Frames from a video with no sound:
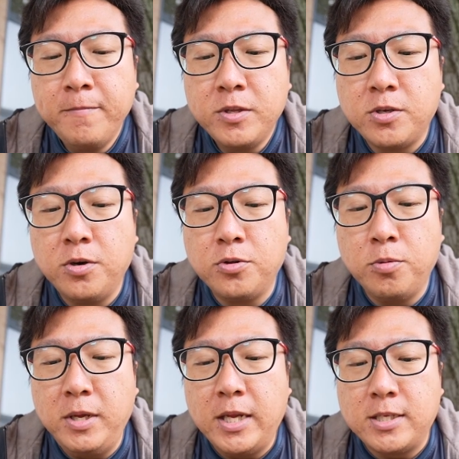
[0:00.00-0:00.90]
So to
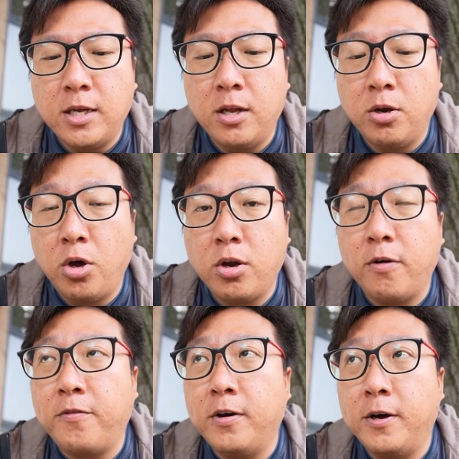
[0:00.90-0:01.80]
me, that's a lot
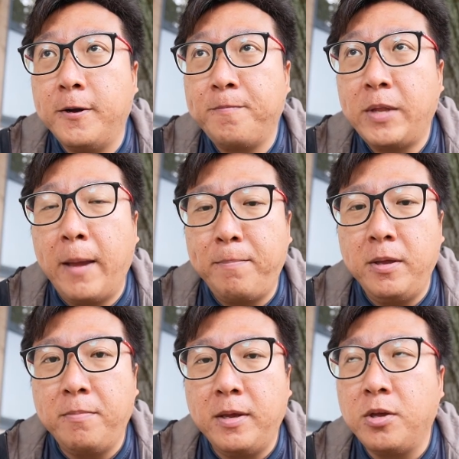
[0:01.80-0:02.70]
of
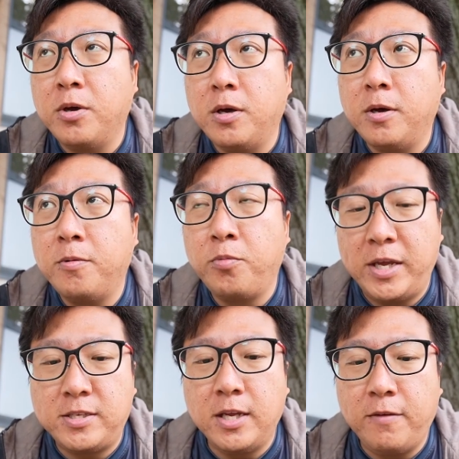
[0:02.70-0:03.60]
MP being
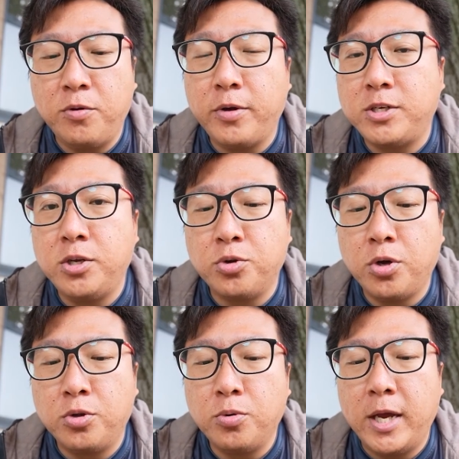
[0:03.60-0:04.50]
wasted if you actually do
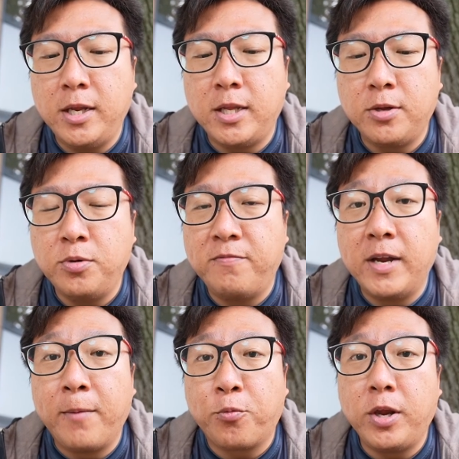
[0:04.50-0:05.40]
not do anything to even
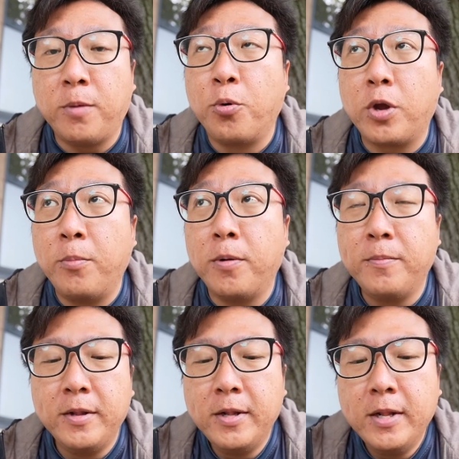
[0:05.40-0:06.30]
upgrade your Pokemon.
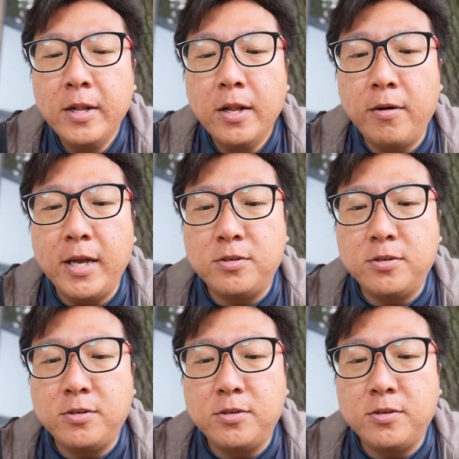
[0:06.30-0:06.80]
Alright,